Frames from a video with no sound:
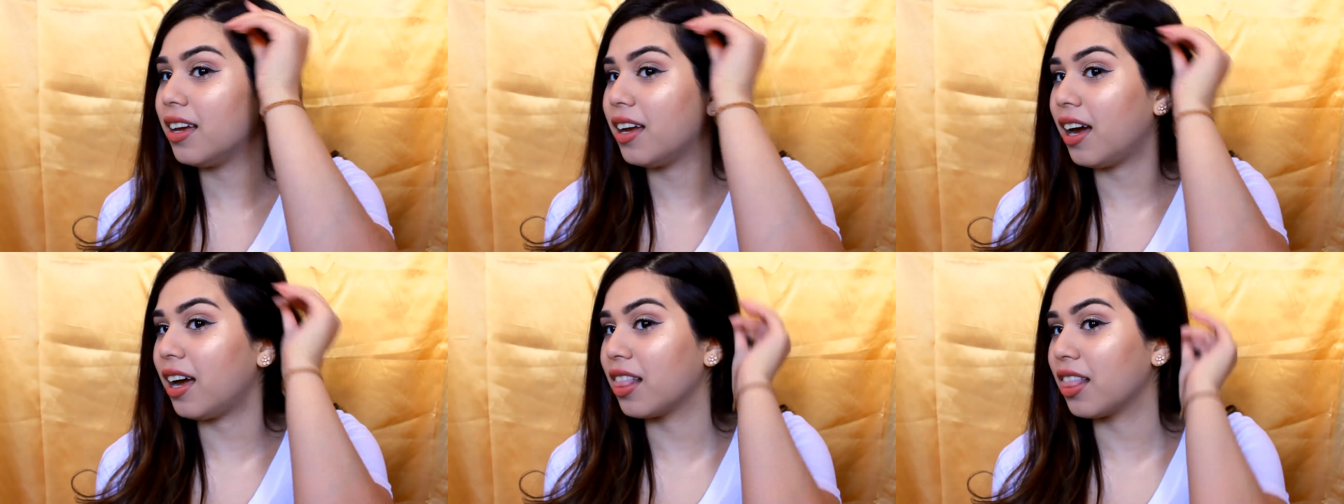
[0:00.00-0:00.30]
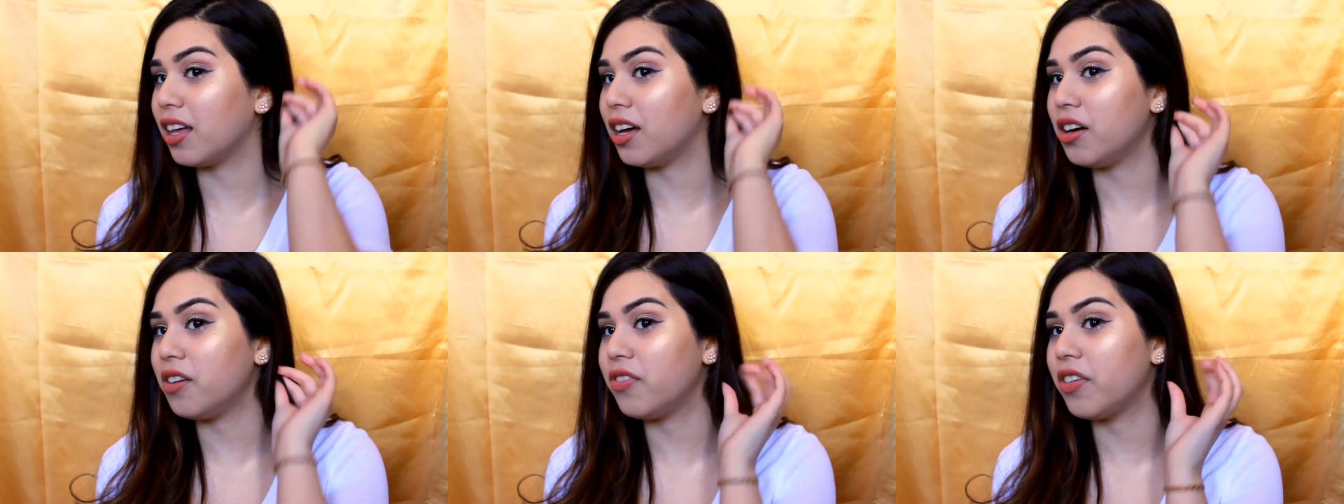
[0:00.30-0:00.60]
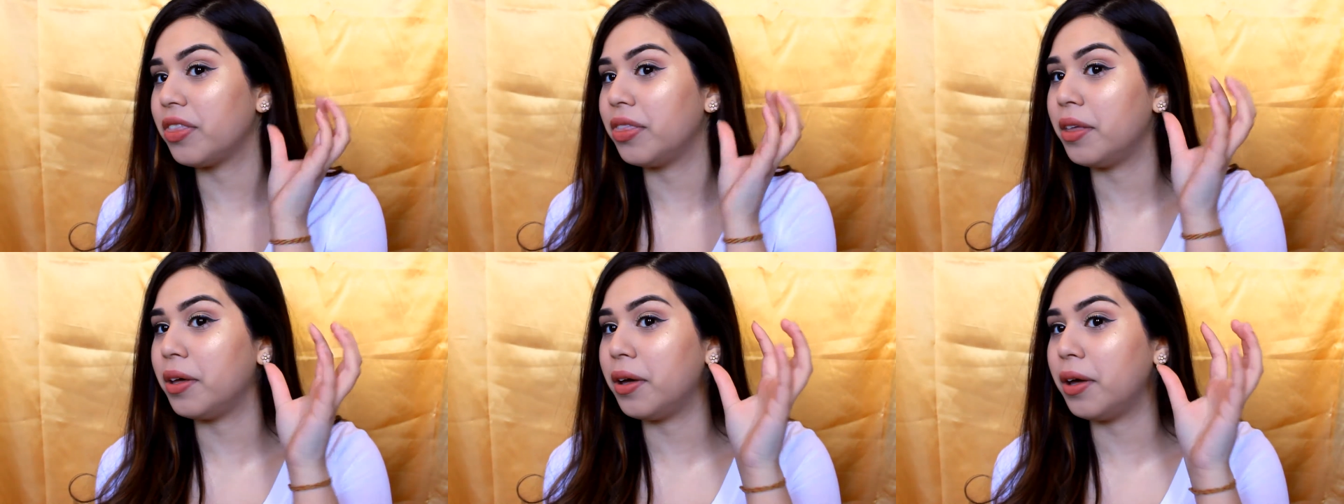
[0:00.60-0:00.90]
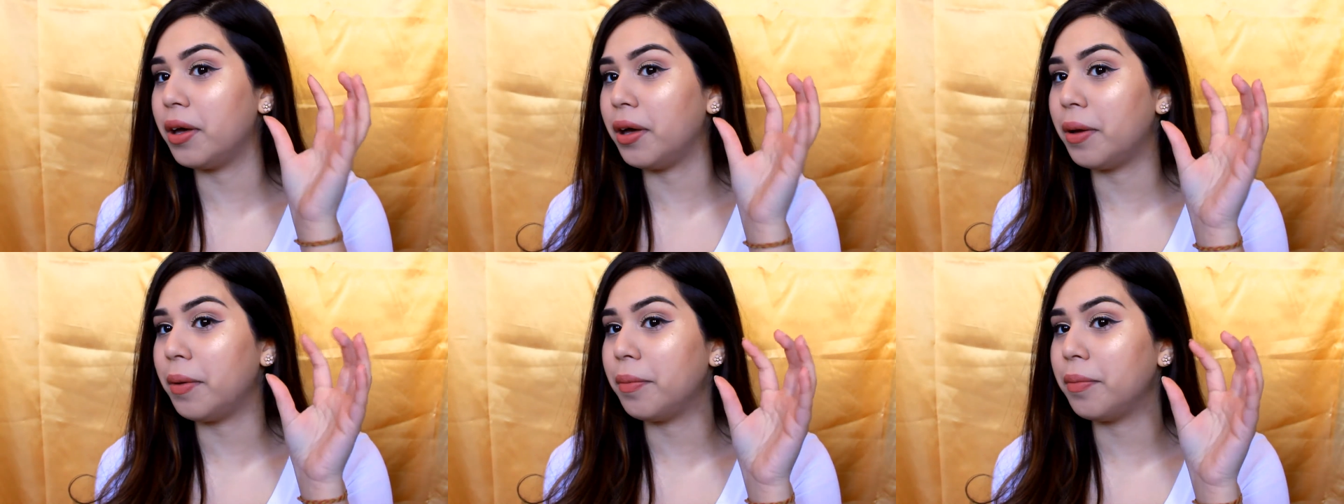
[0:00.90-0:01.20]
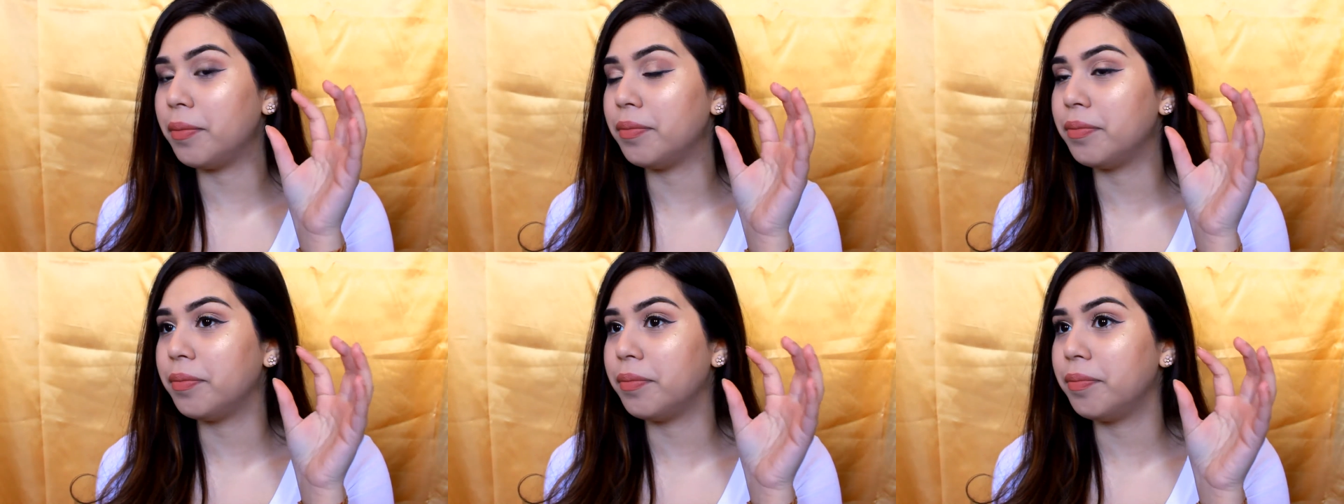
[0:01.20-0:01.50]
I love the
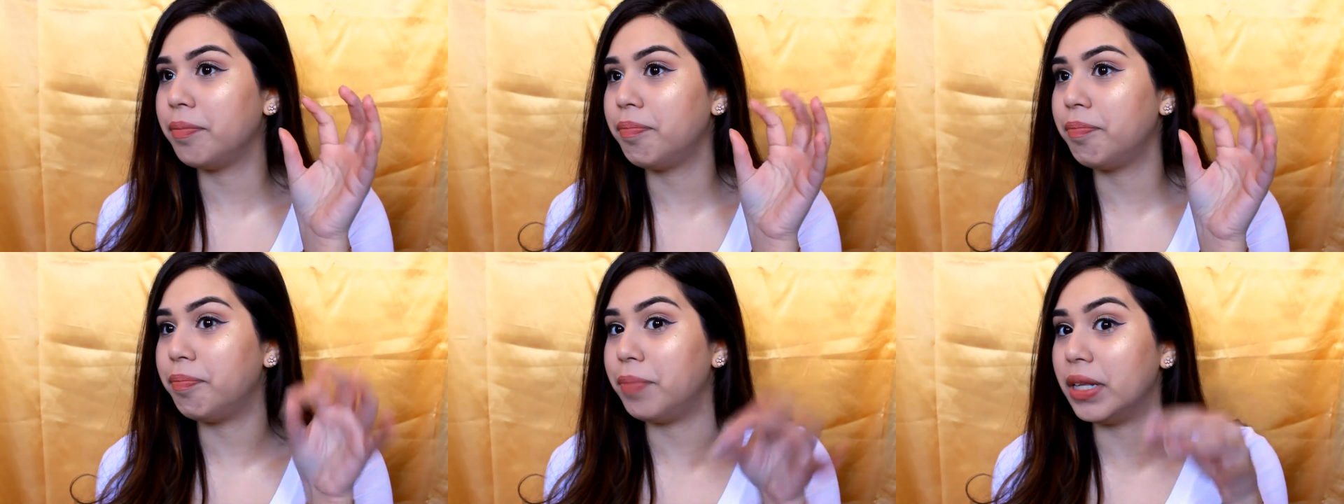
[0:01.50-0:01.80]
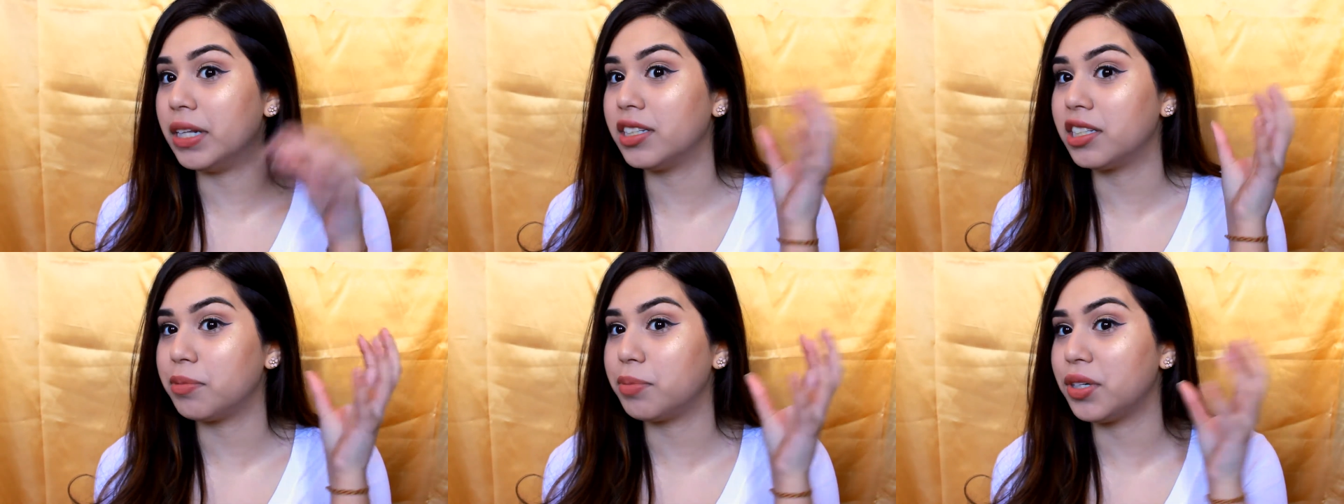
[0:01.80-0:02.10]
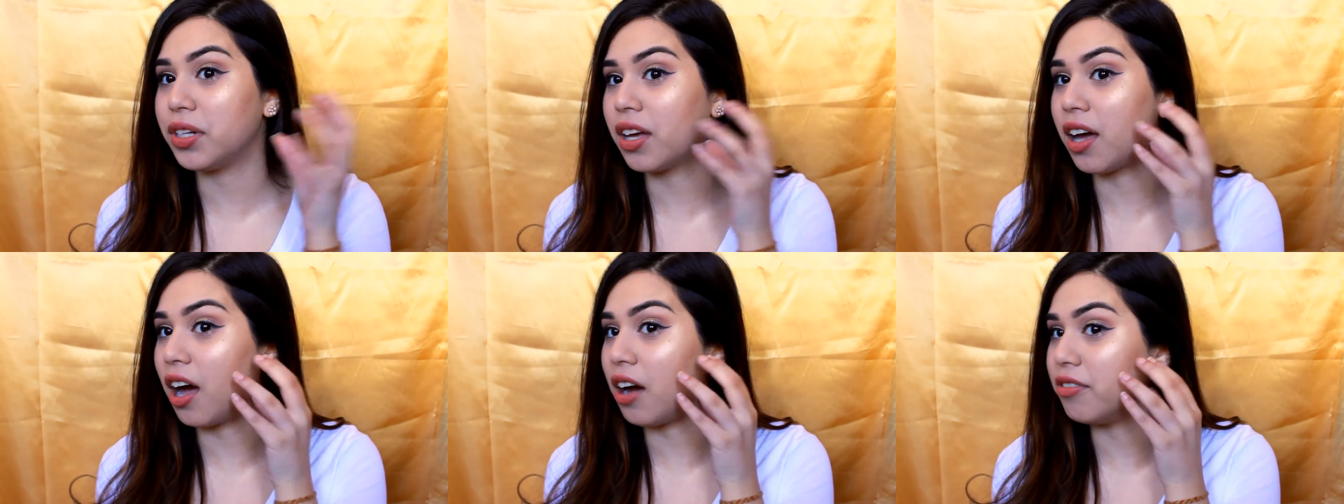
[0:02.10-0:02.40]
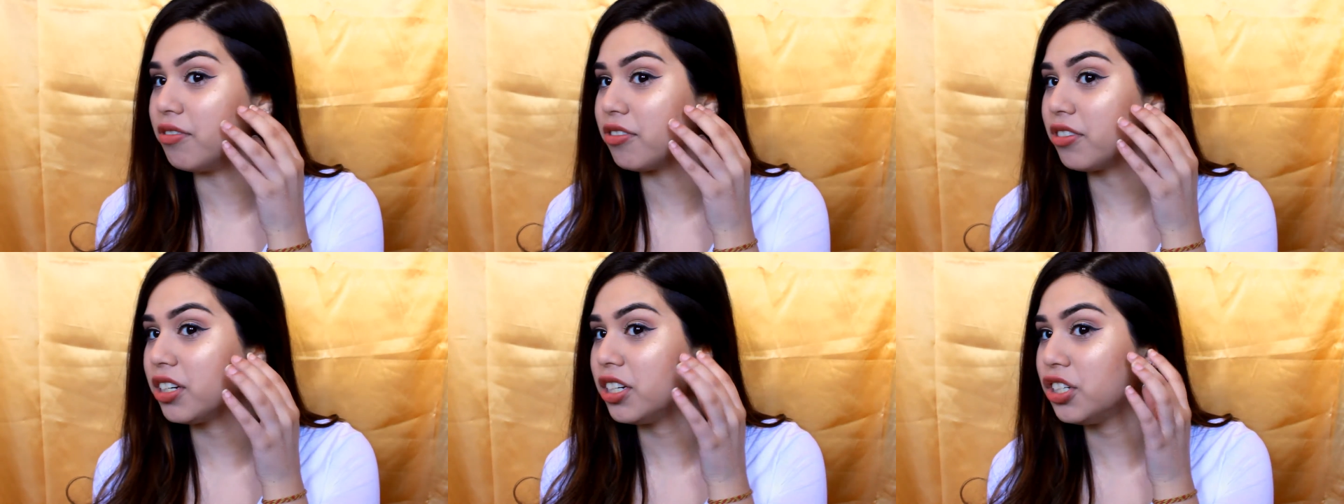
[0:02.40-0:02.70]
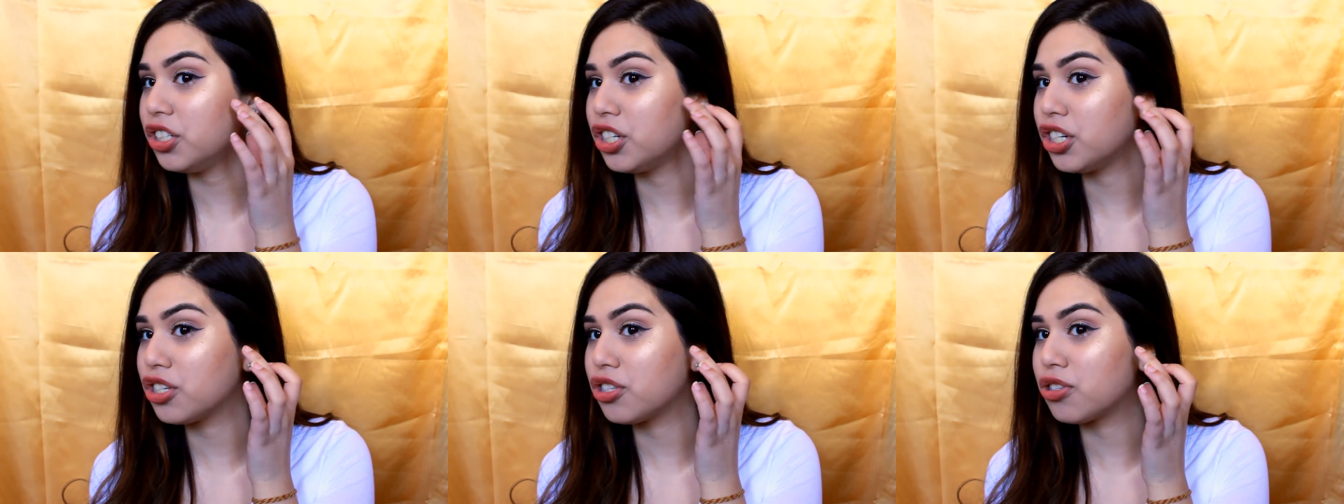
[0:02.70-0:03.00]
buildable
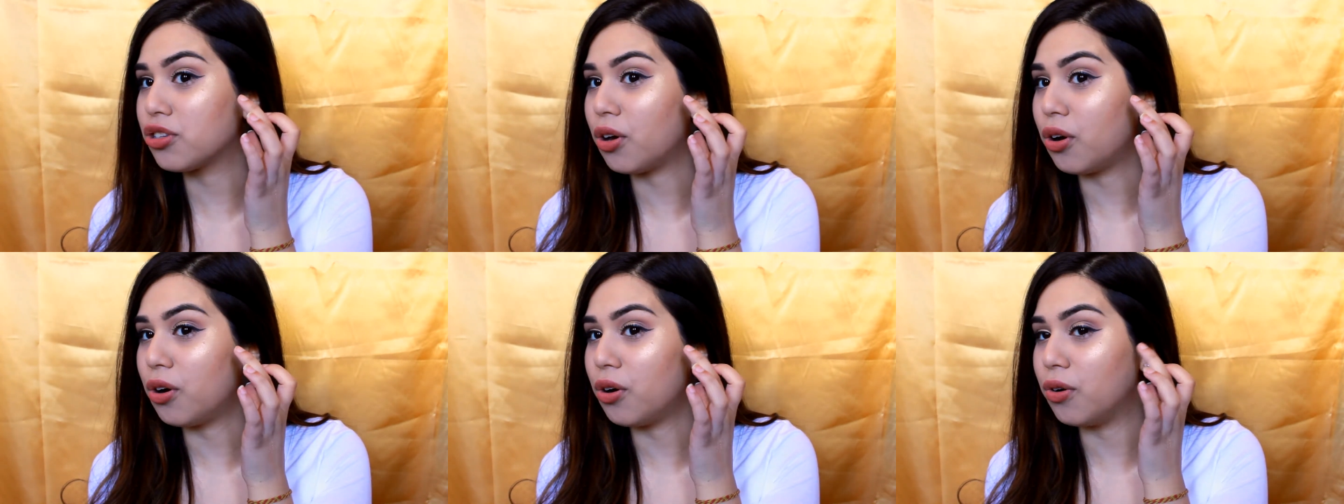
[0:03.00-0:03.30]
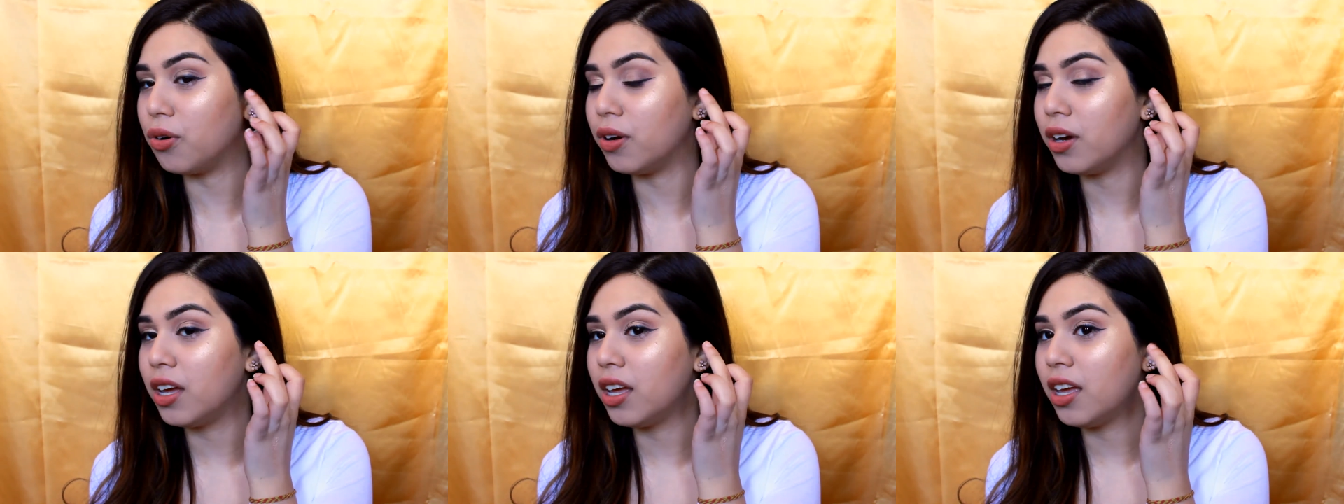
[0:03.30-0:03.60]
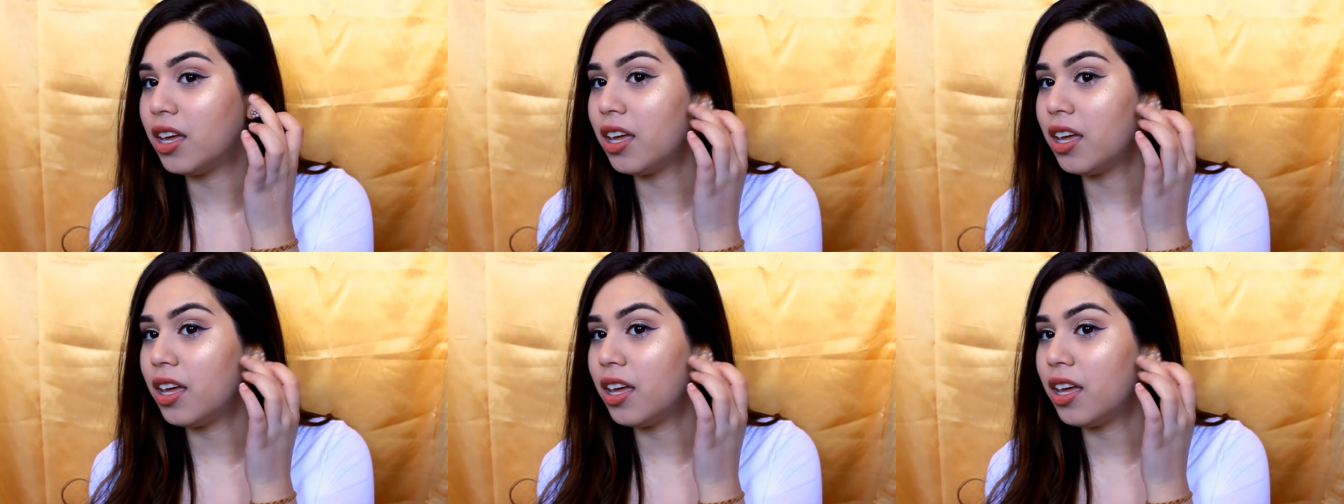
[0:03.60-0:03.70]
coverage, so